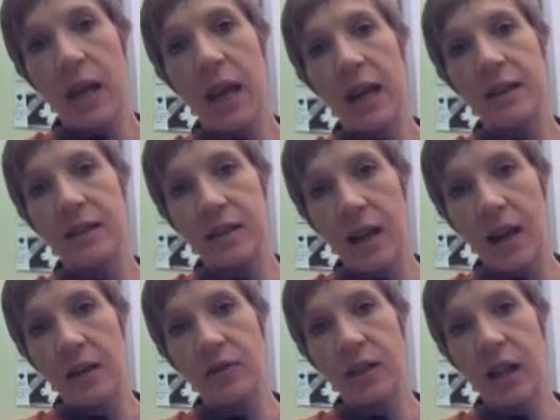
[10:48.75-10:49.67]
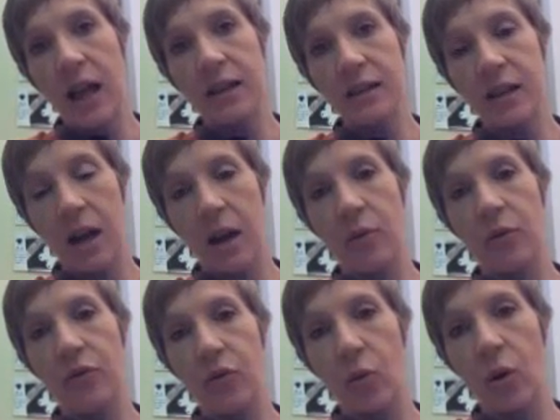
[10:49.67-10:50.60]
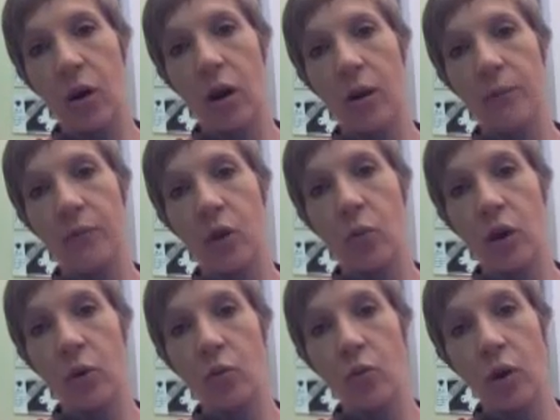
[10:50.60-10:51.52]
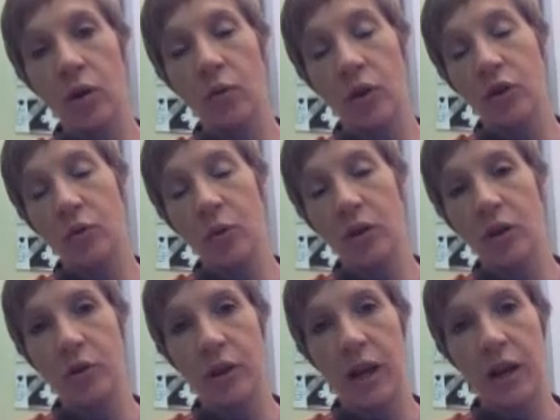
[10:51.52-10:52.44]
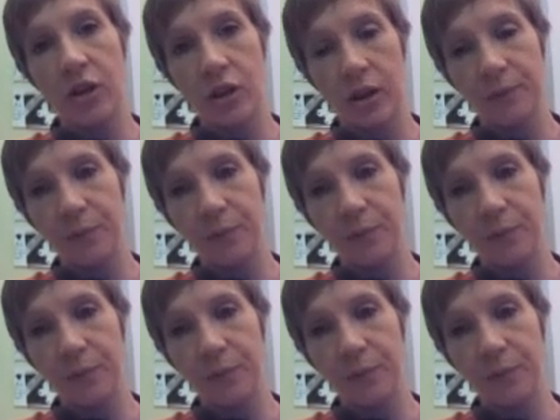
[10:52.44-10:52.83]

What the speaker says: It saves class time for one-on-one, one-to-one communication.